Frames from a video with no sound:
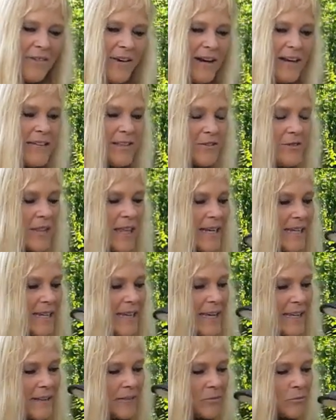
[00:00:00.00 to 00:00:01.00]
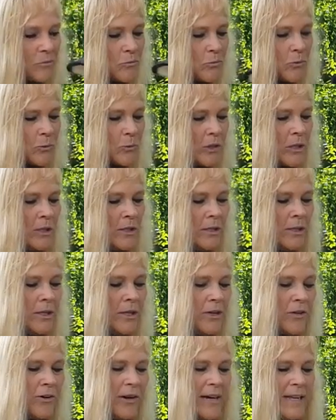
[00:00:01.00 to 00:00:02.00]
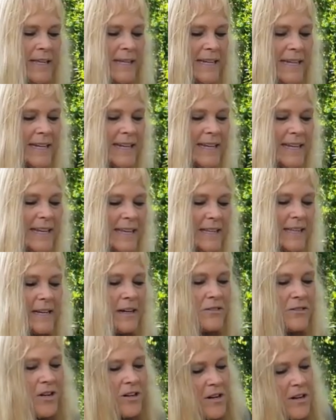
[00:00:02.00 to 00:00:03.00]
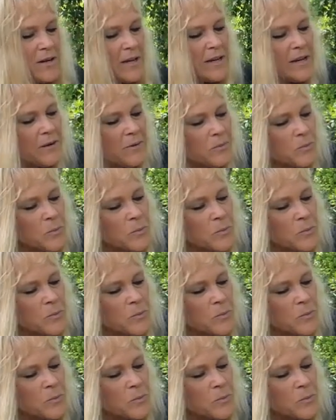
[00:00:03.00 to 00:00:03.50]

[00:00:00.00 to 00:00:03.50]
you ready, do that again, ready, get it again, here, Tonka, here,